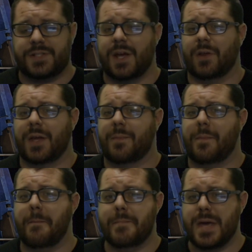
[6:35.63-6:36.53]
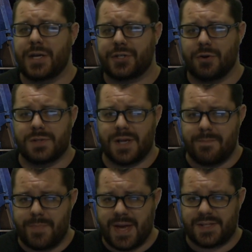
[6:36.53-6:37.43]
selling miniatures
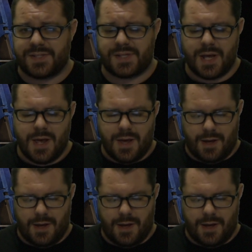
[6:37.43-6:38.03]
and bits.